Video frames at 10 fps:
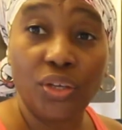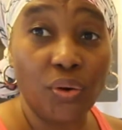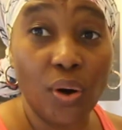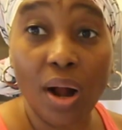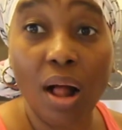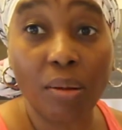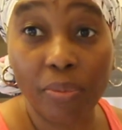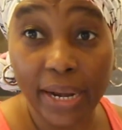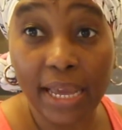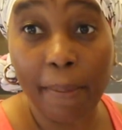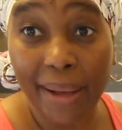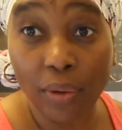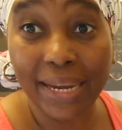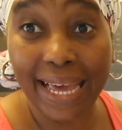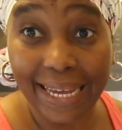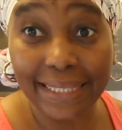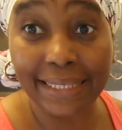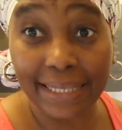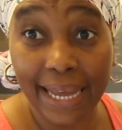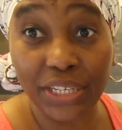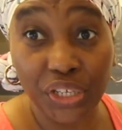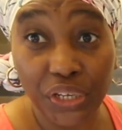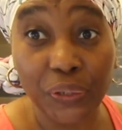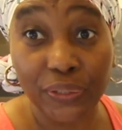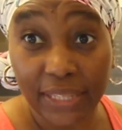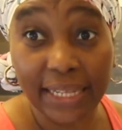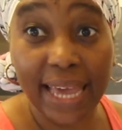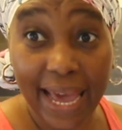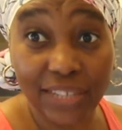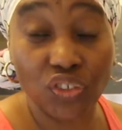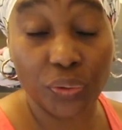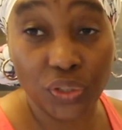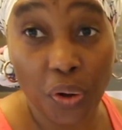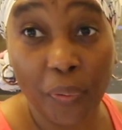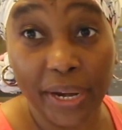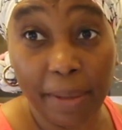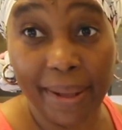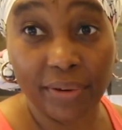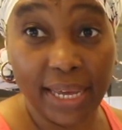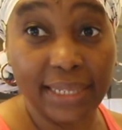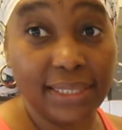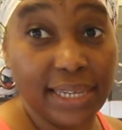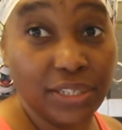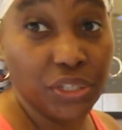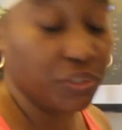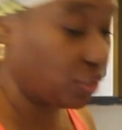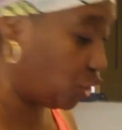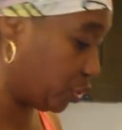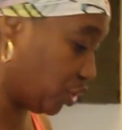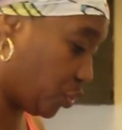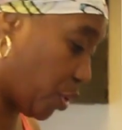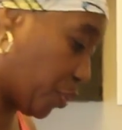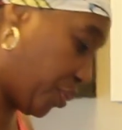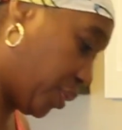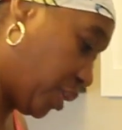you're already about 8 to 10 years. The cancer is already about 8 to 10 years into its growth.